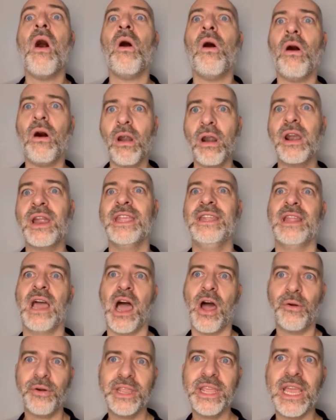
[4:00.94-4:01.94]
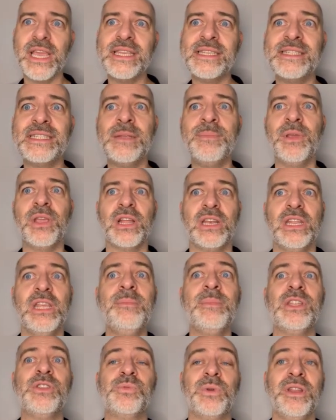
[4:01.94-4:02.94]
or in our case, typically
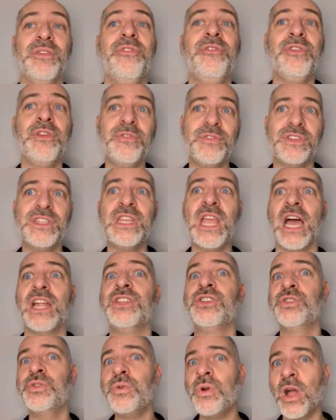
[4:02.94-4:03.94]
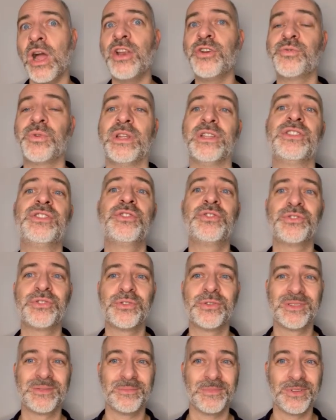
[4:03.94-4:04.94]
between 50 and 200
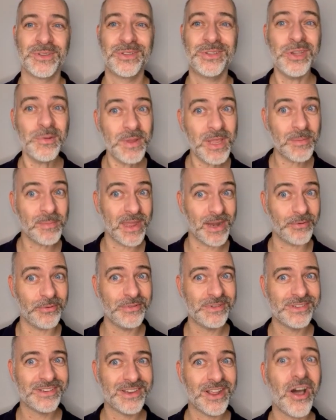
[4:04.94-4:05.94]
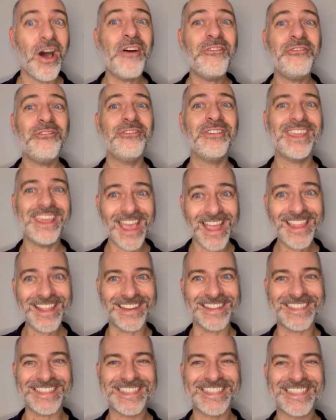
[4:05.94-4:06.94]
cubic meters of
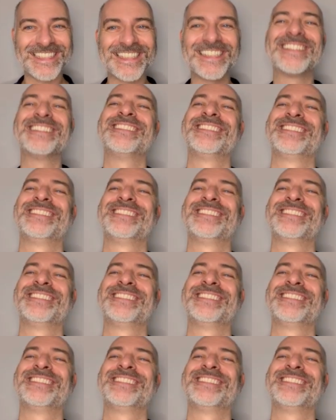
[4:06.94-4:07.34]
catalyst.